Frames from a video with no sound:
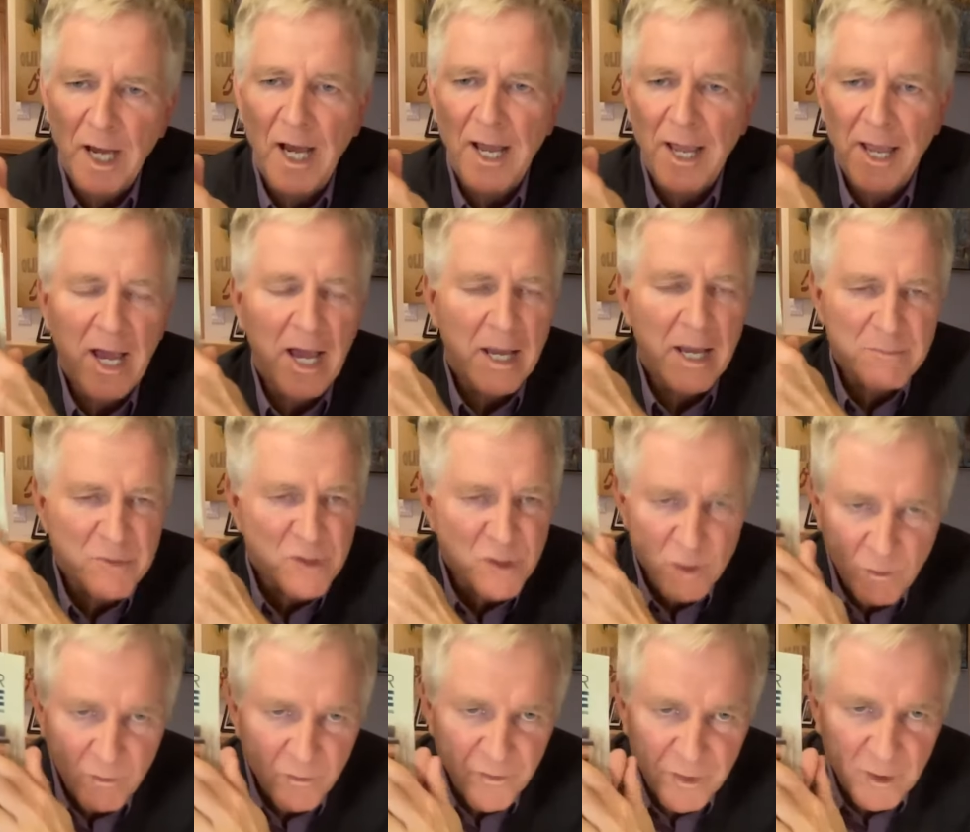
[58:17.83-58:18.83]
I'm
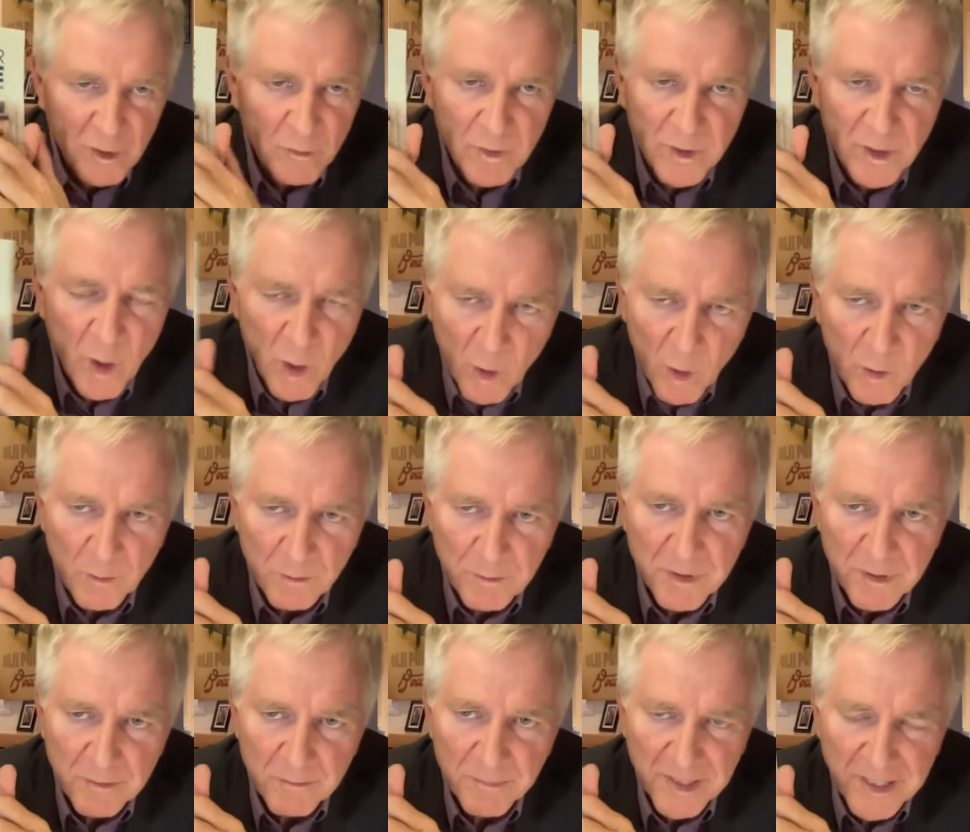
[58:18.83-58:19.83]
so filled with hope
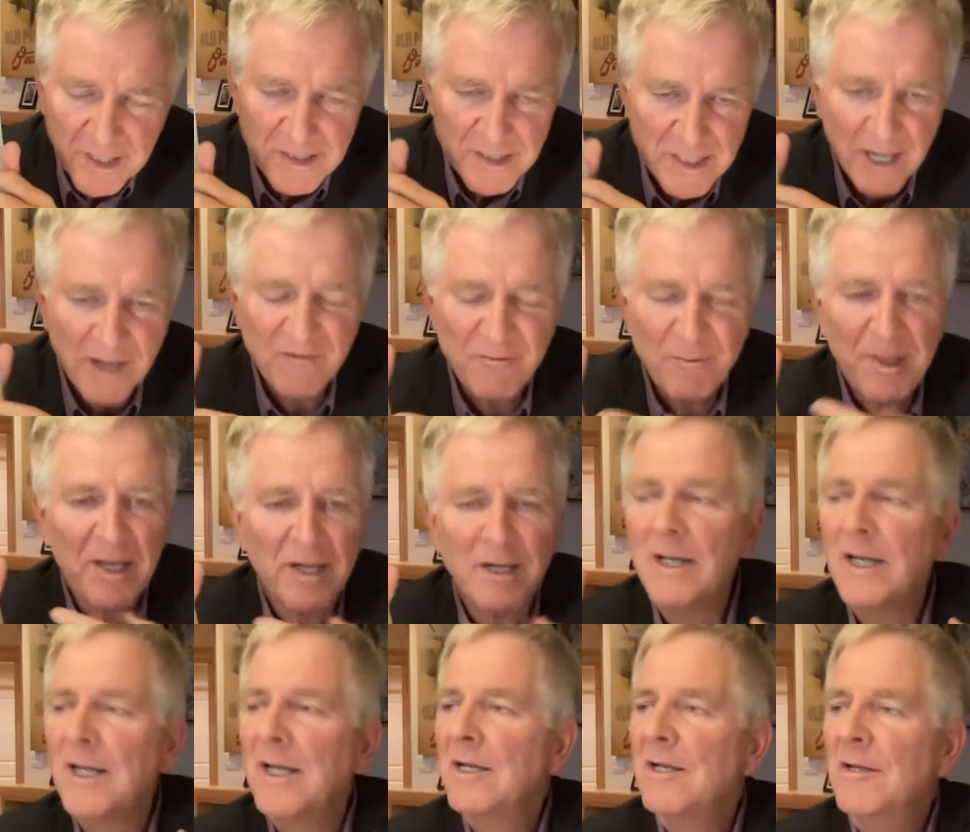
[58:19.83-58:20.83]
because I've
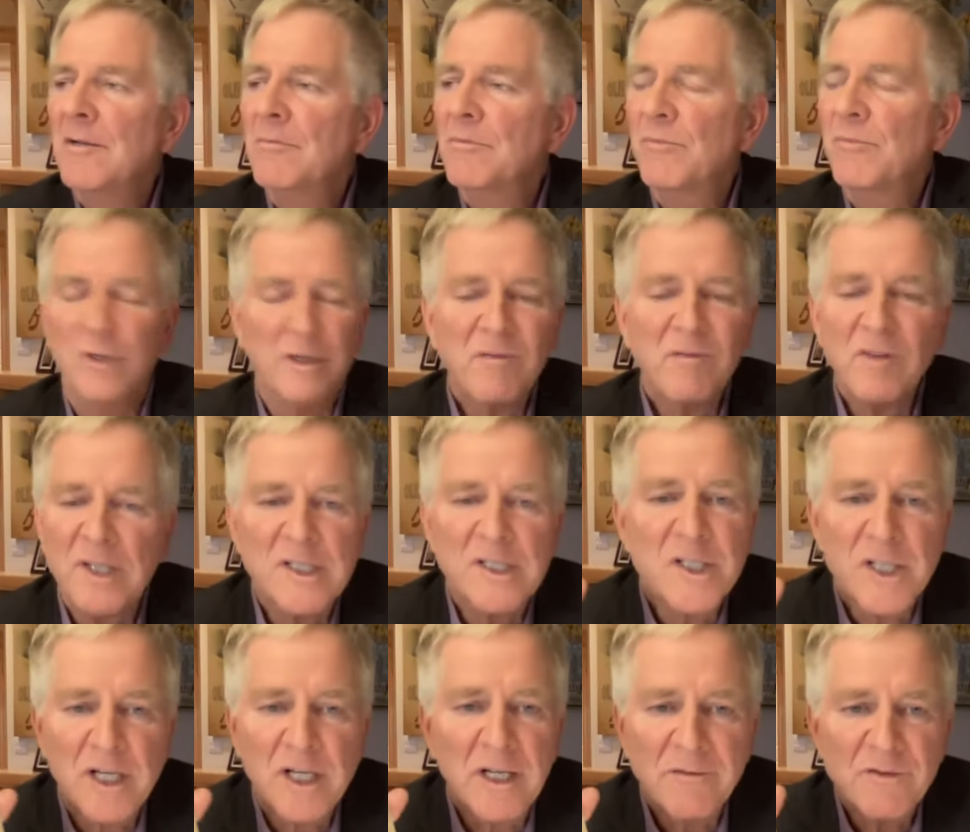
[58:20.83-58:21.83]
been
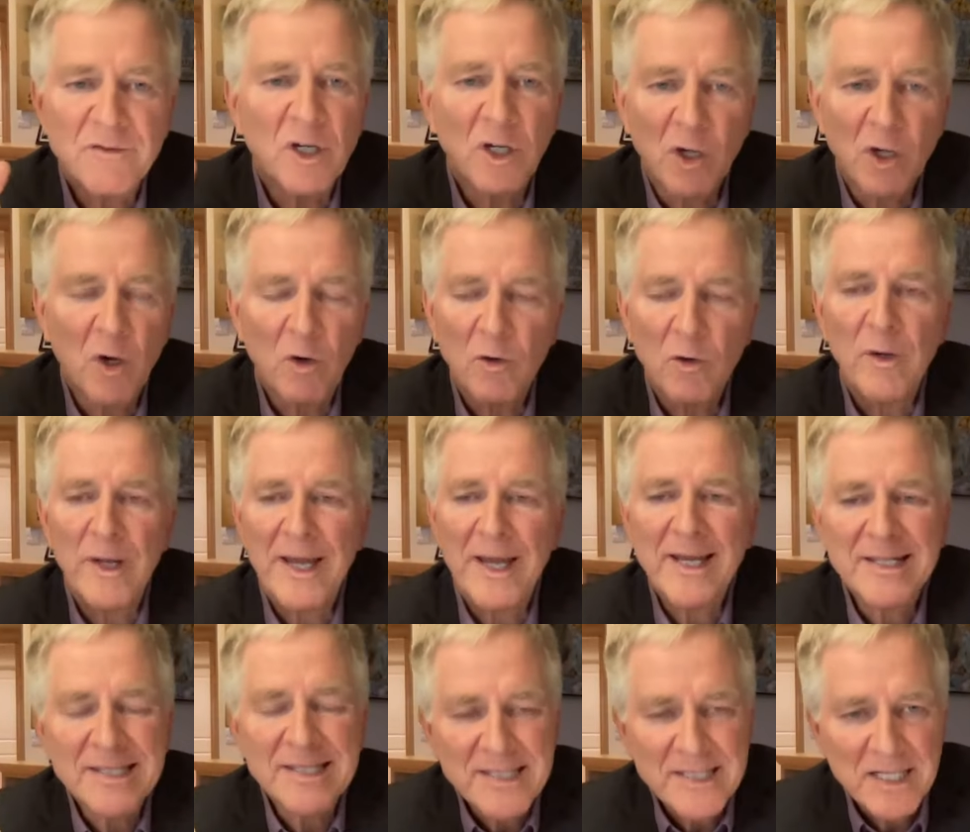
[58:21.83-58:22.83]
privileged enough to go
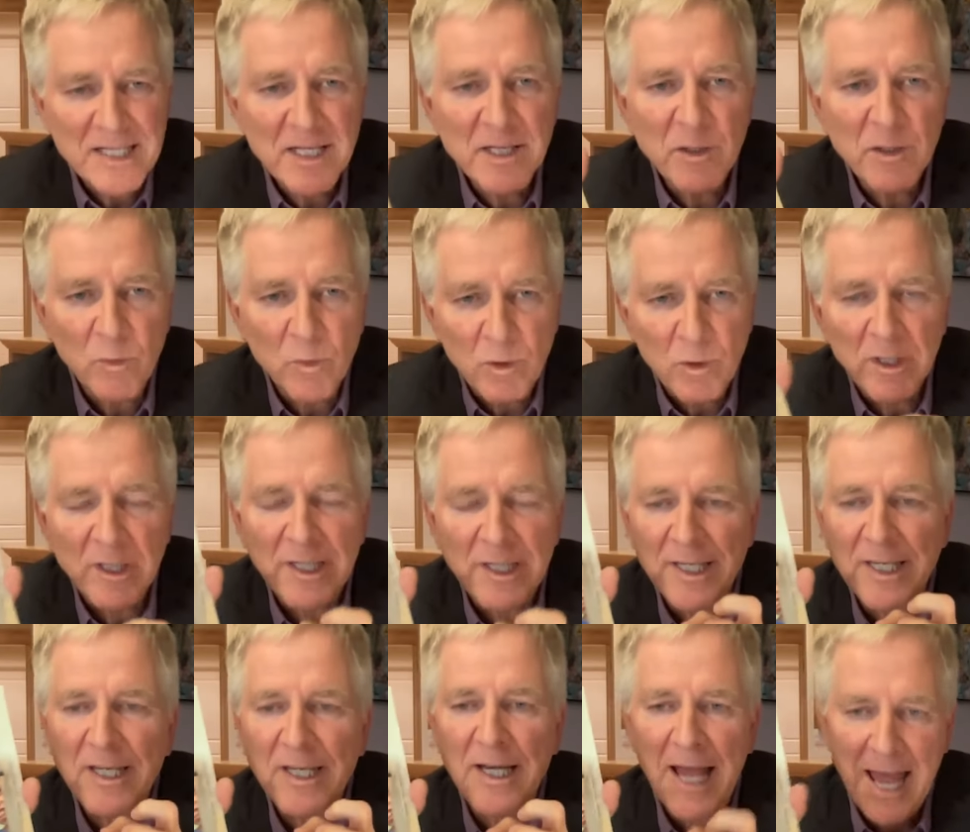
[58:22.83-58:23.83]
and see the work
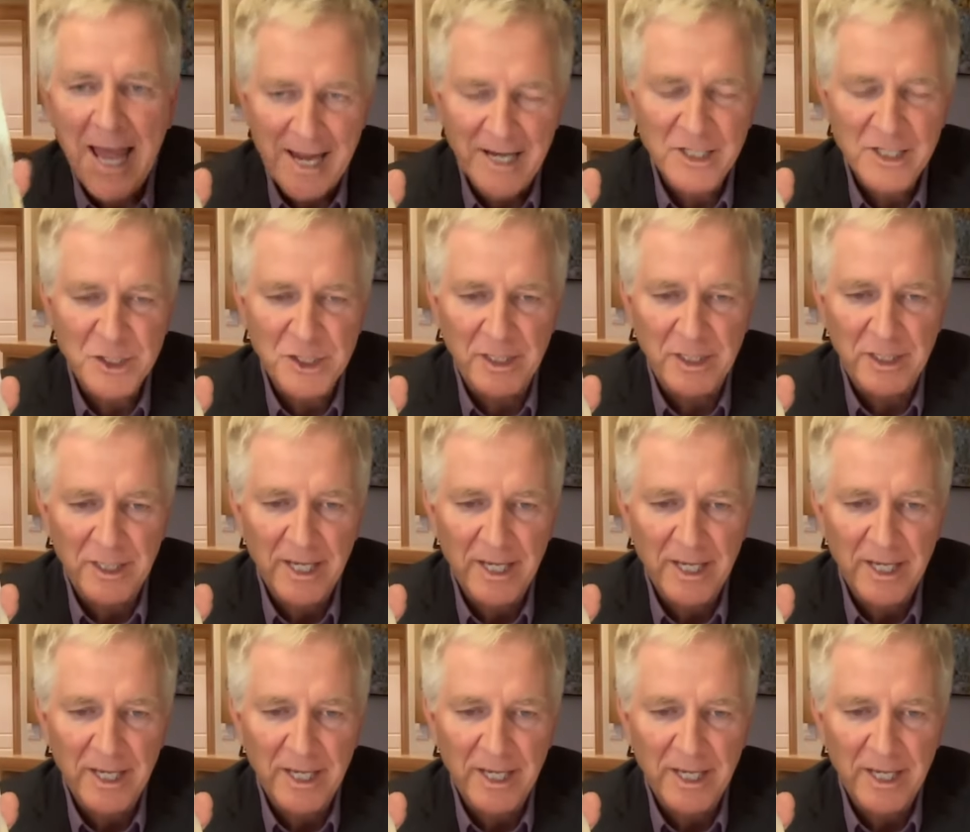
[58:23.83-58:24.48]
in action.